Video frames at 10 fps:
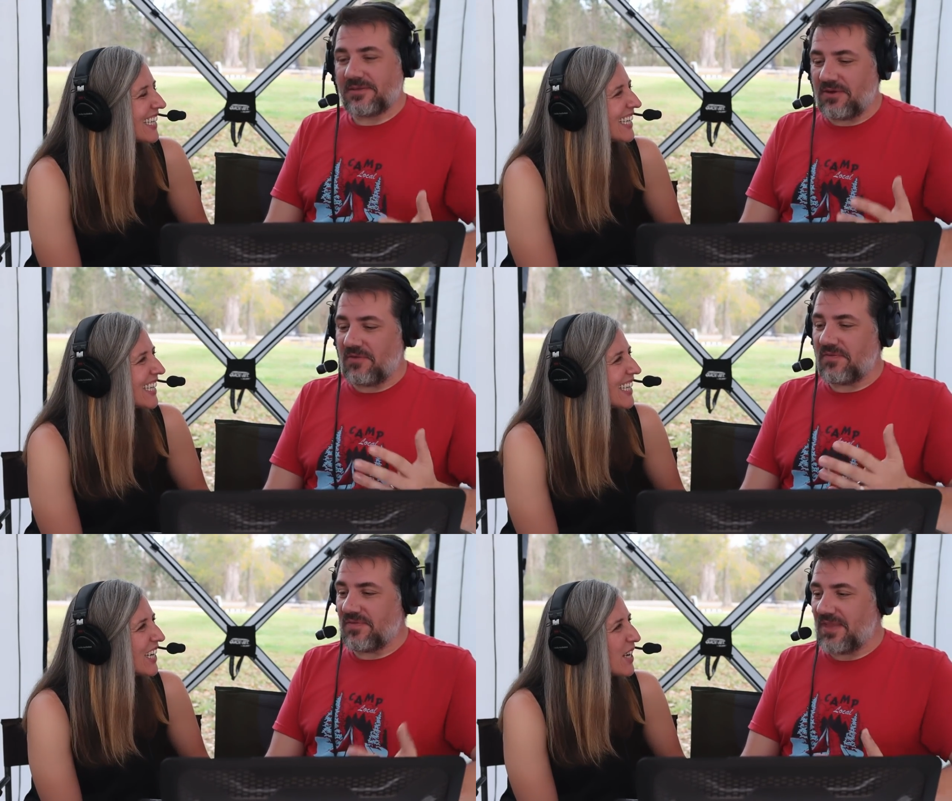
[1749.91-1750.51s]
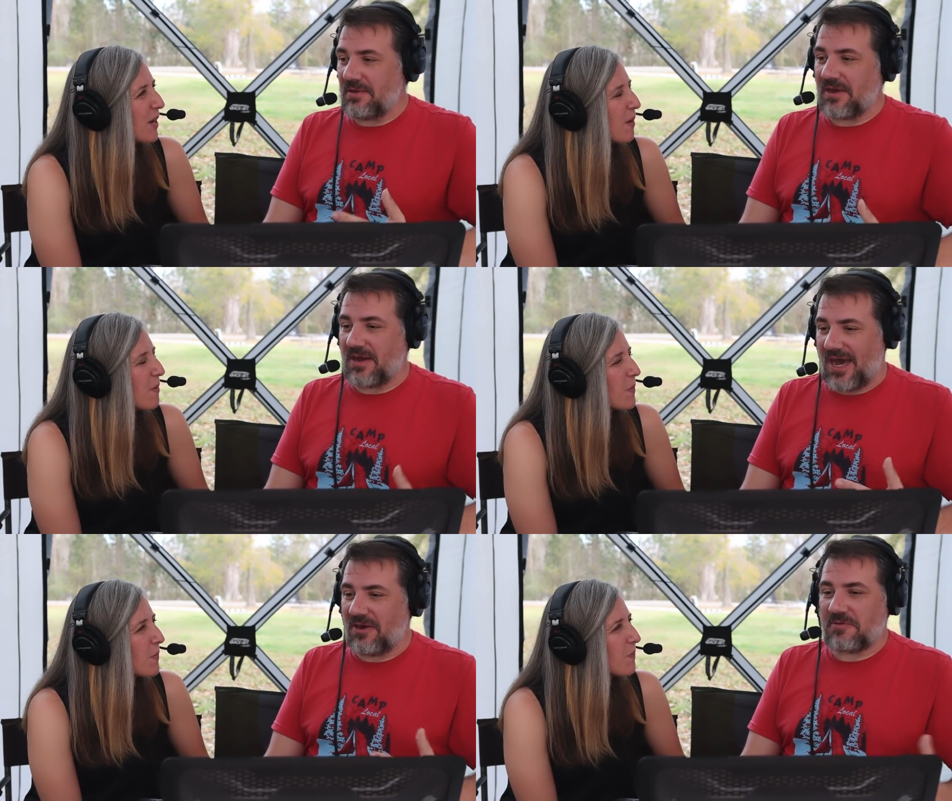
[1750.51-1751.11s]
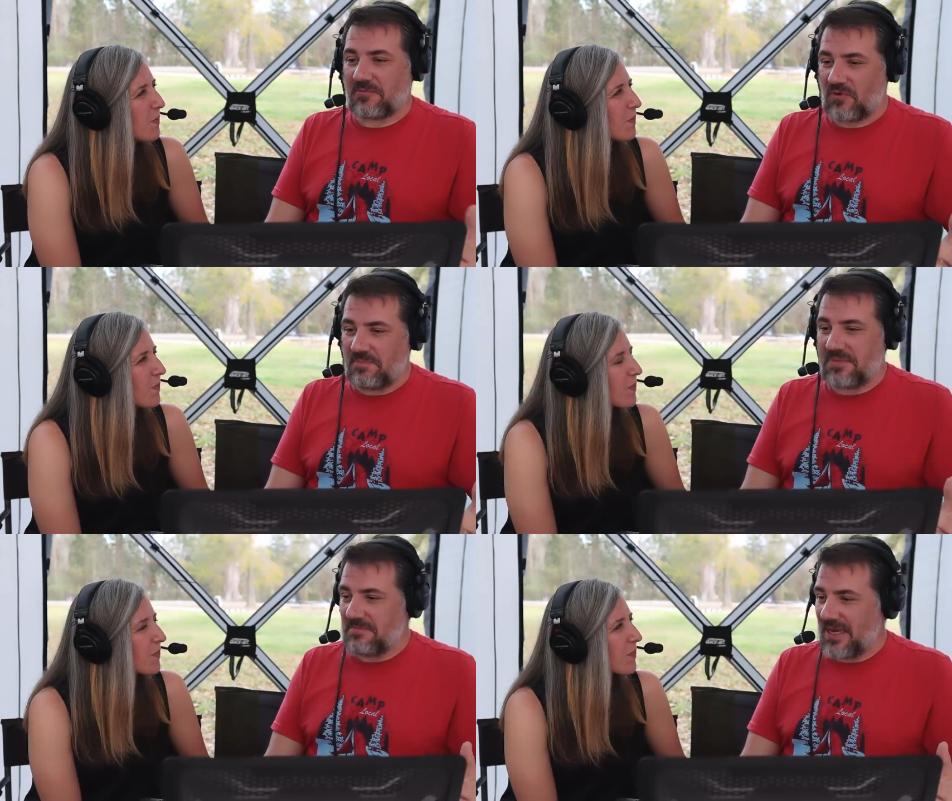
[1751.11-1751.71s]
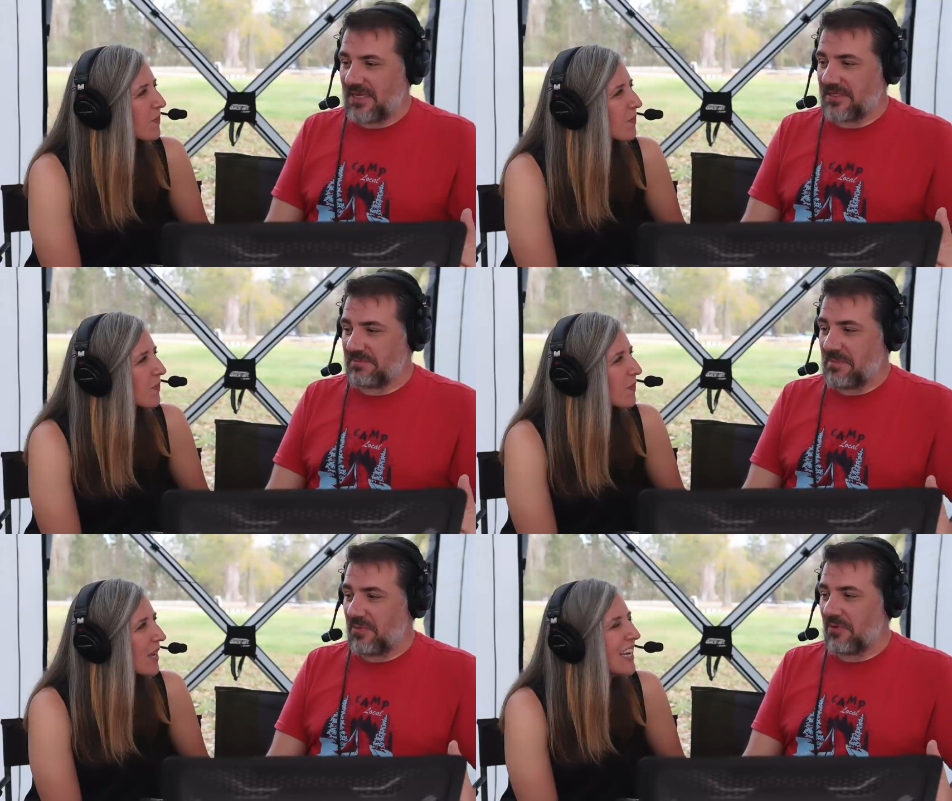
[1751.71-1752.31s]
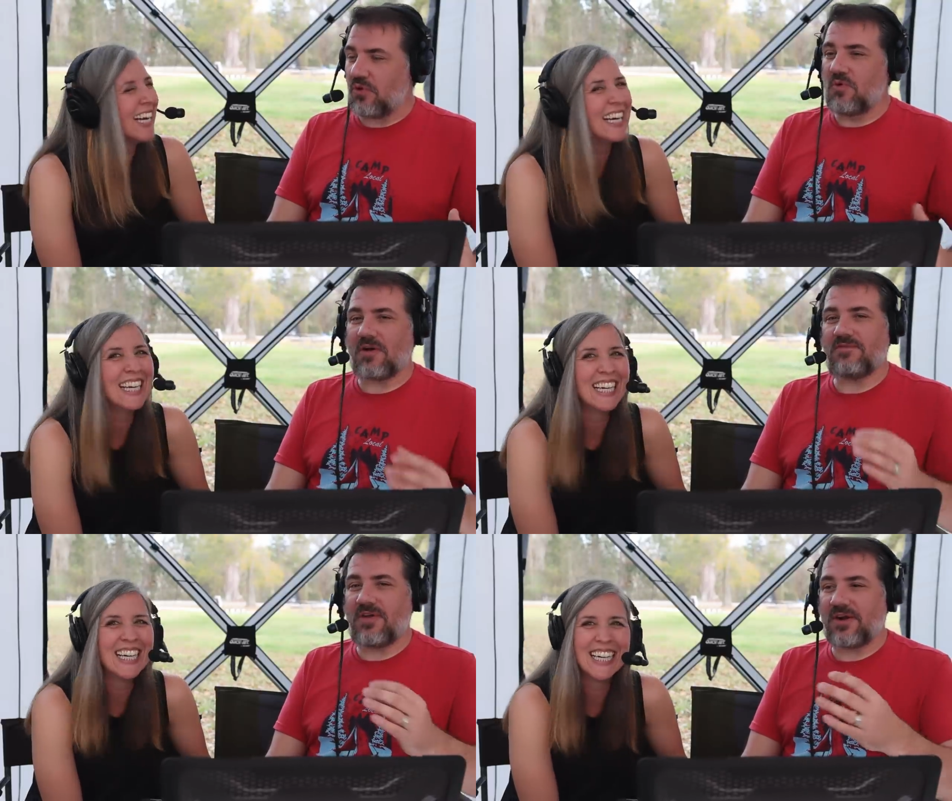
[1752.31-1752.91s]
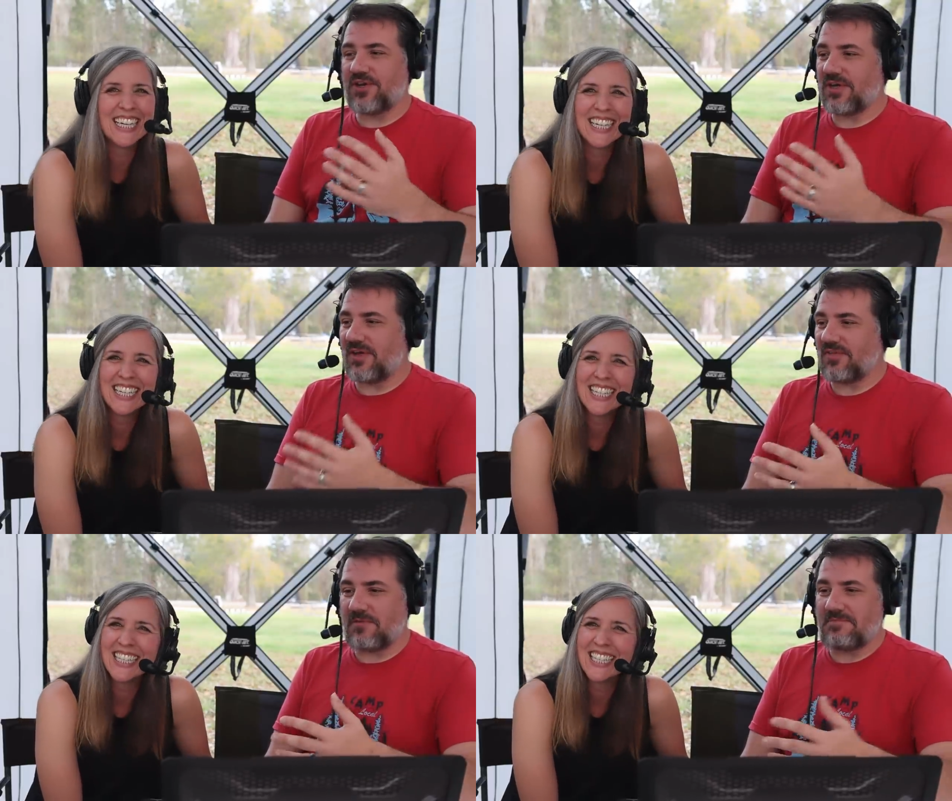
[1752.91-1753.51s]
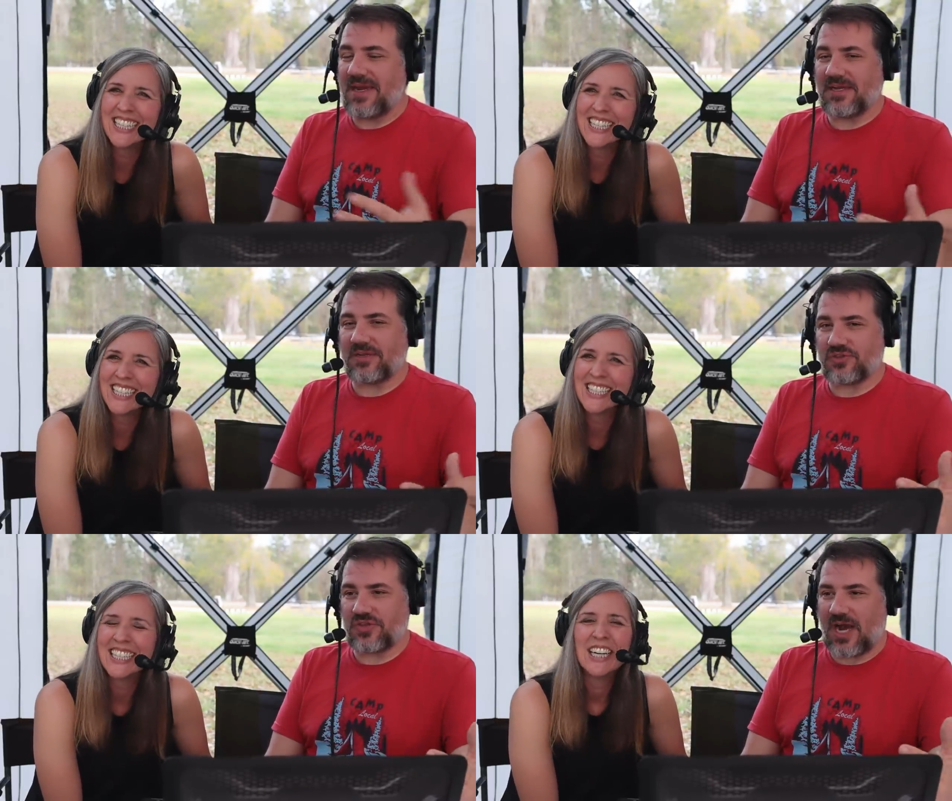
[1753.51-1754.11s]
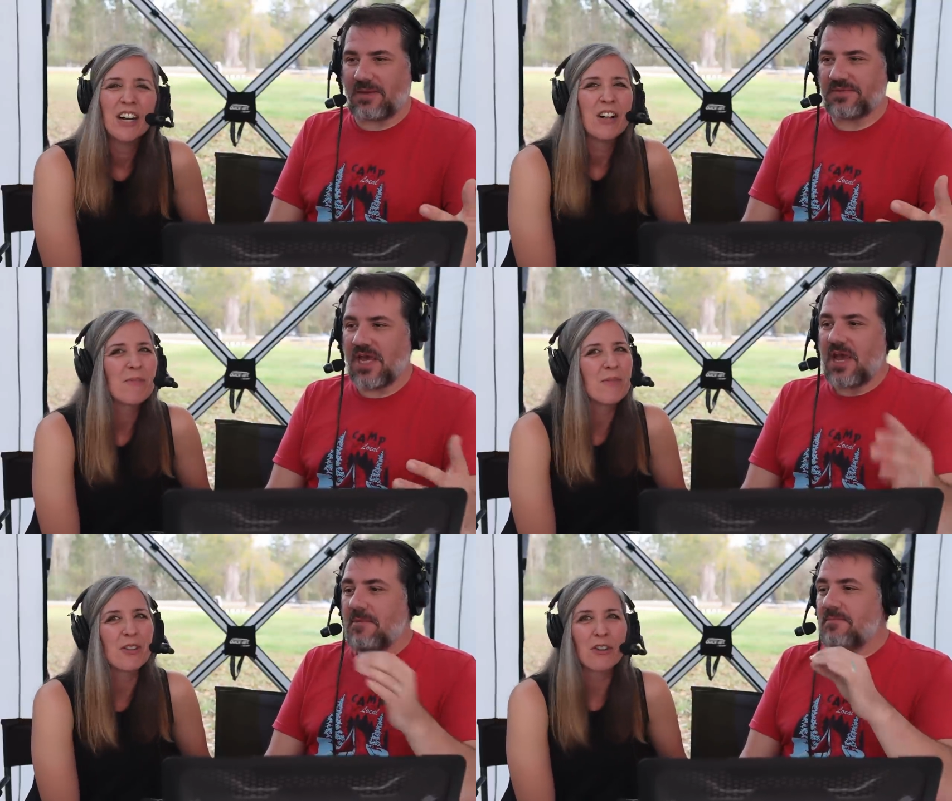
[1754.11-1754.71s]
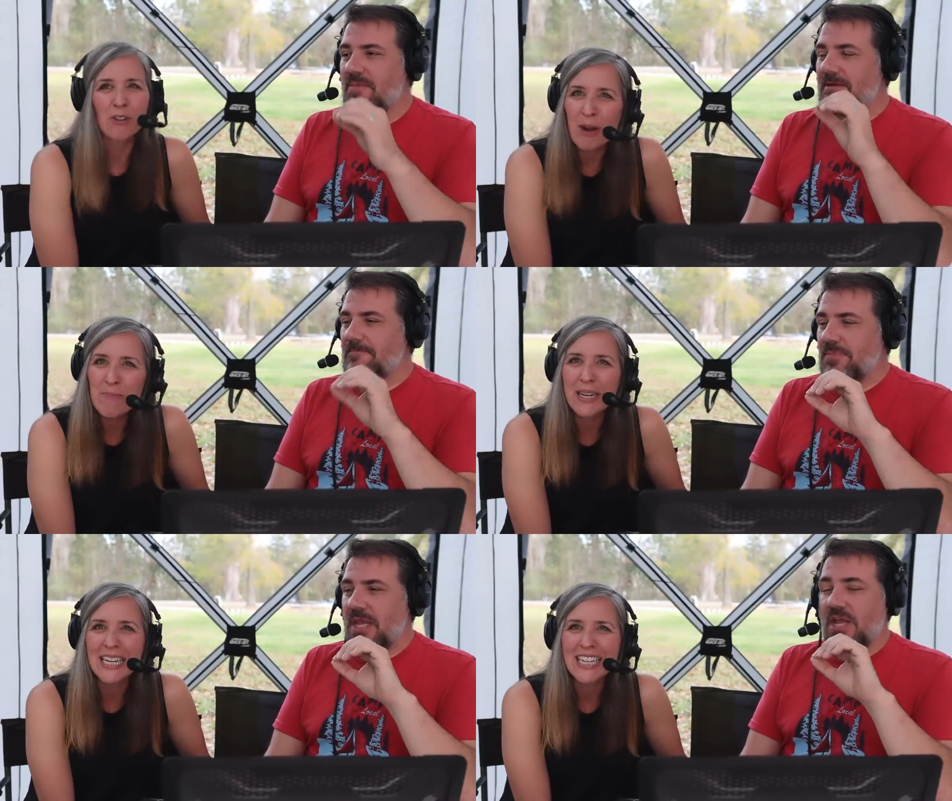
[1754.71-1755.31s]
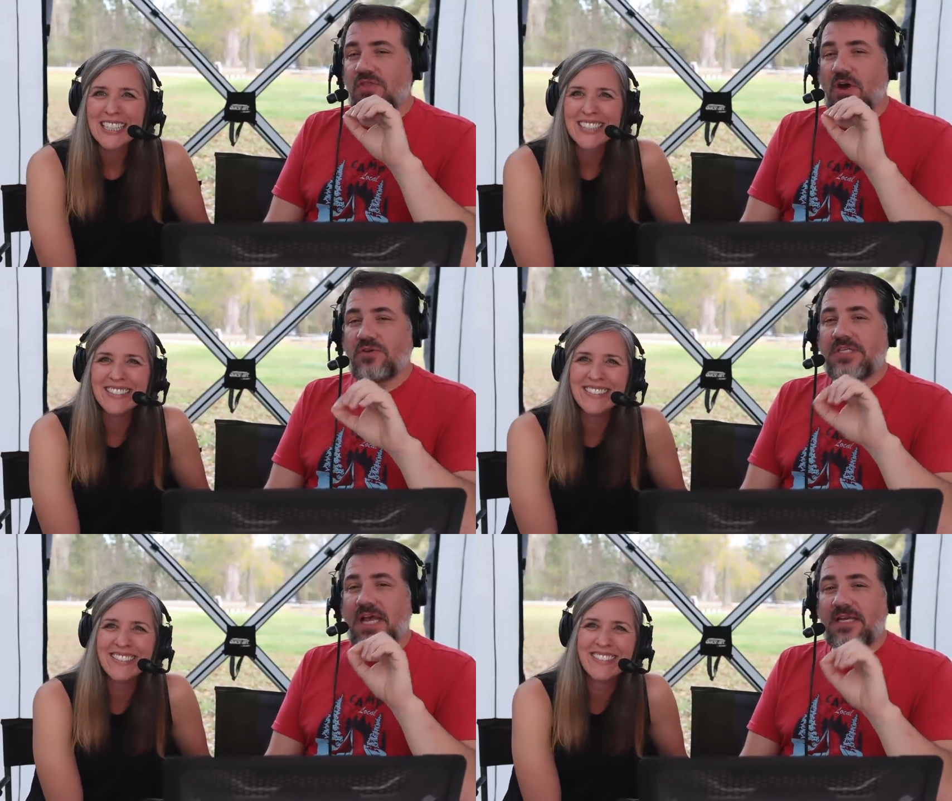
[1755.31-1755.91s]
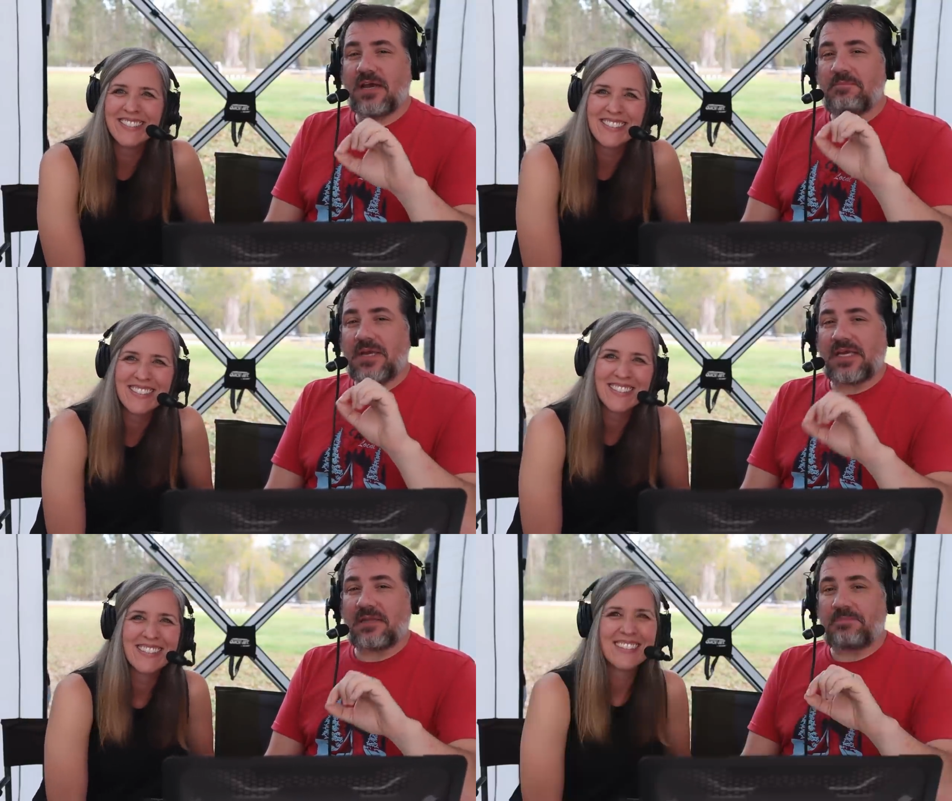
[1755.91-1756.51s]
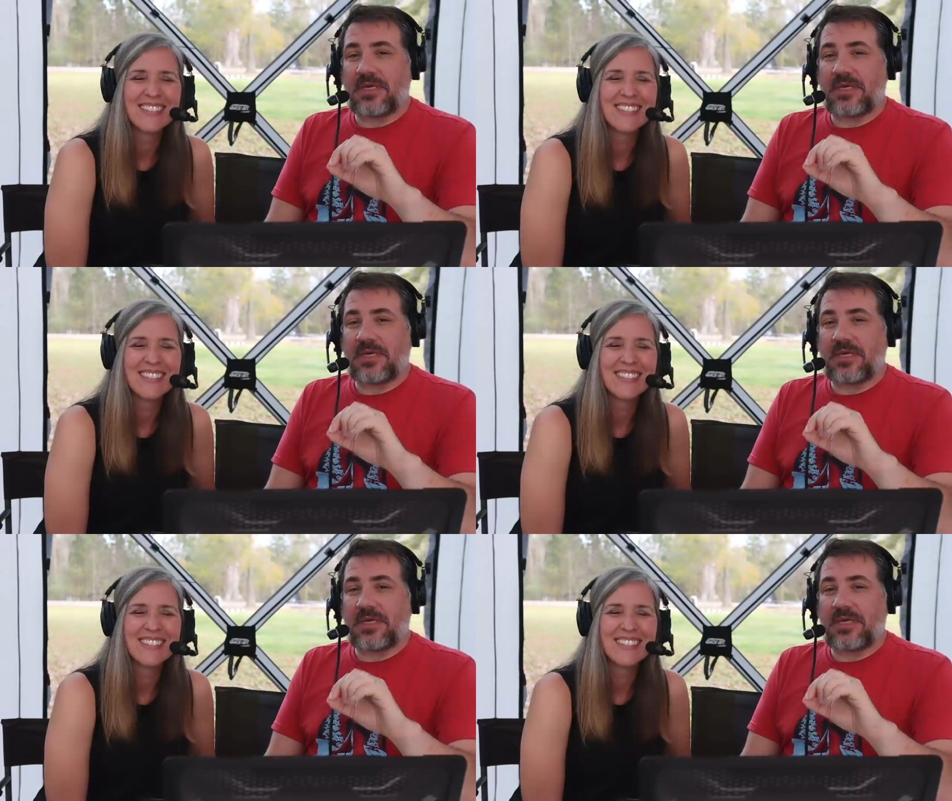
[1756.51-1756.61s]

Speaker 1: you know, they hire grumpy maintenance people who are very good at their maintenance jobs. But they're but grumpy. Those end up being the